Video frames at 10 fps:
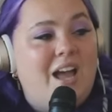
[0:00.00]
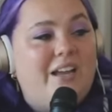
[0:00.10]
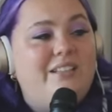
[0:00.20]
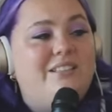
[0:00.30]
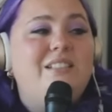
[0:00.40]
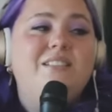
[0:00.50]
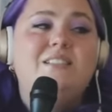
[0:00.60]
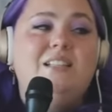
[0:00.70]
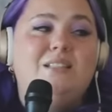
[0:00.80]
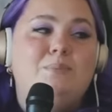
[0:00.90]
I need to
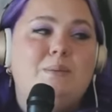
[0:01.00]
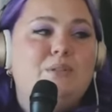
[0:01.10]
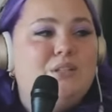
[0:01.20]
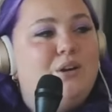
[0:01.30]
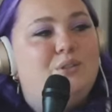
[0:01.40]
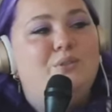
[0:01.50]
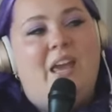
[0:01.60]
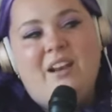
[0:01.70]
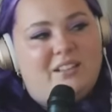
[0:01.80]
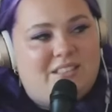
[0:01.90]
let the people know you
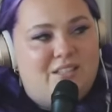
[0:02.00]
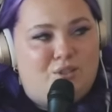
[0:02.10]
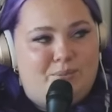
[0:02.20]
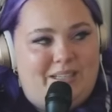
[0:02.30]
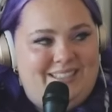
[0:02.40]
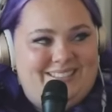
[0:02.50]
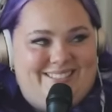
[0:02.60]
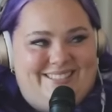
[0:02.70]
cannot censor me.